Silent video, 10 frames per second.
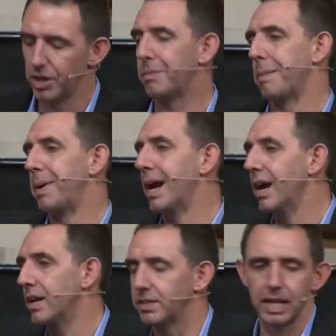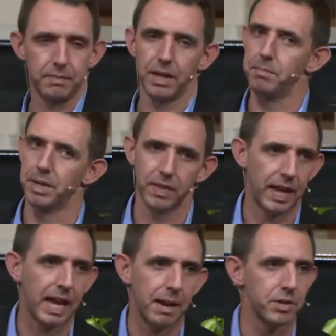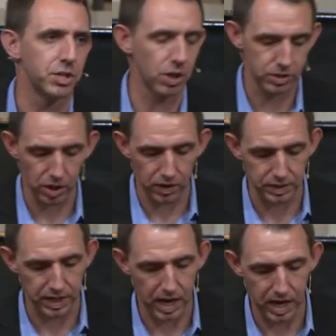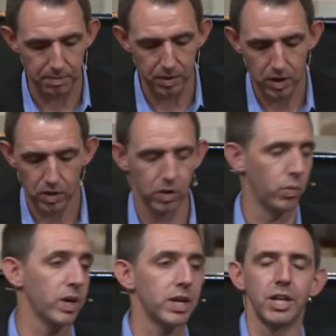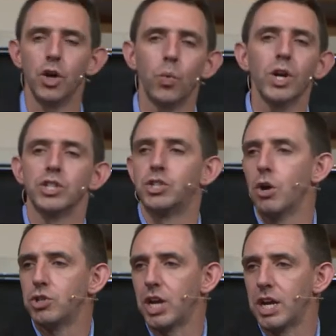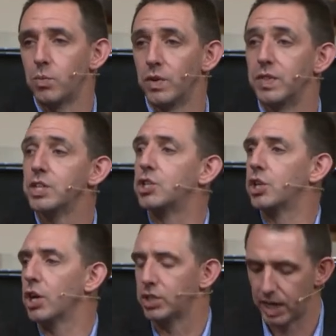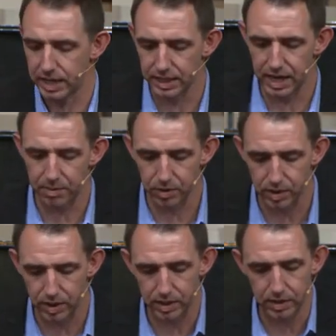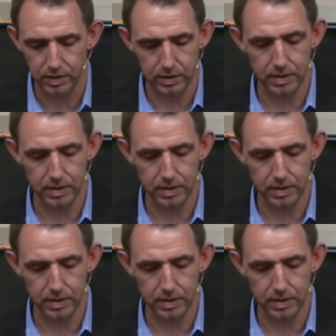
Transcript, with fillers: You know, my parents, they, they, you know, they came to church all the time, or we're, you know, we're associated with this church in the neighborhood.